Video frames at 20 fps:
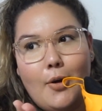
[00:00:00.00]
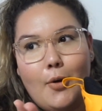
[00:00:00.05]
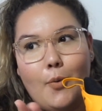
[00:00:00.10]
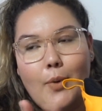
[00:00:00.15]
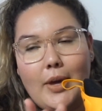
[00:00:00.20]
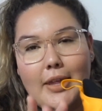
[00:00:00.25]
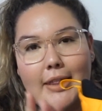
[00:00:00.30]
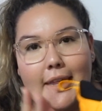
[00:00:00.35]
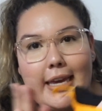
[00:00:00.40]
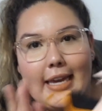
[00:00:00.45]

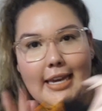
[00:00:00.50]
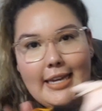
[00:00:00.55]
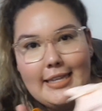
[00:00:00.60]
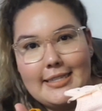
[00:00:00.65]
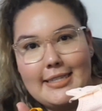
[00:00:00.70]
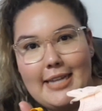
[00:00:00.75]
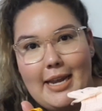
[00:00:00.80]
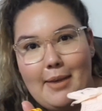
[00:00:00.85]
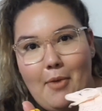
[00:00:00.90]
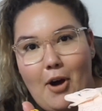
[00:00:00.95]
with
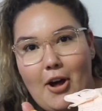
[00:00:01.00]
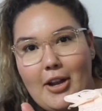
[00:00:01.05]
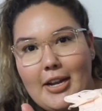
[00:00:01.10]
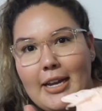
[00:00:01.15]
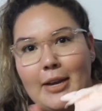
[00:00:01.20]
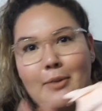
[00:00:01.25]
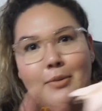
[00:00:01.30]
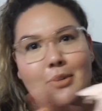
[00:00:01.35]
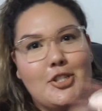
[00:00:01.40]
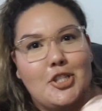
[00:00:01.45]
his name on it.
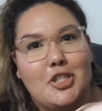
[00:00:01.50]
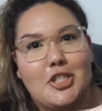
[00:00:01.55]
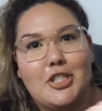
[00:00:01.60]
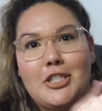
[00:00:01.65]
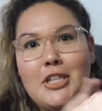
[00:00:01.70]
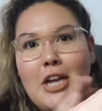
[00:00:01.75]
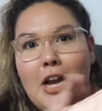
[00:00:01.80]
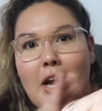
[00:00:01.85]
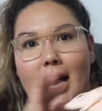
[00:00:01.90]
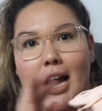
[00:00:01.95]
It was
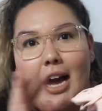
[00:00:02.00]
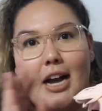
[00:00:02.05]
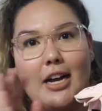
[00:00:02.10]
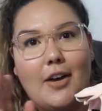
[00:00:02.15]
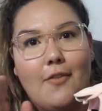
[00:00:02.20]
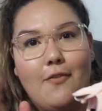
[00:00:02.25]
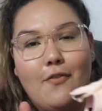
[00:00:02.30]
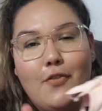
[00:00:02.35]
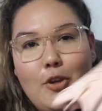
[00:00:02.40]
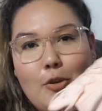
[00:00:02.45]
just
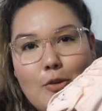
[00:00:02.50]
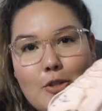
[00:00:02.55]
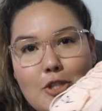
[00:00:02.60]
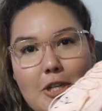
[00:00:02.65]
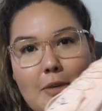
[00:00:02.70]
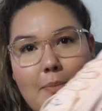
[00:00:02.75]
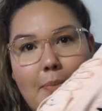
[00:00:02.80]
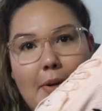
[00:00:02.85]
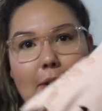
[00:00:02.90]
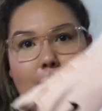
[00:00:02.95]

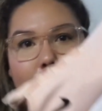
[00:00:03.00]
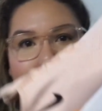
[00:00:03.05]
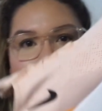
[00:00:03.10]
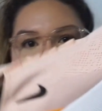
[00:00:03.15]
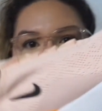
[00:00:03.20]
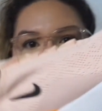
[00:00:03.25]
confusion, but it was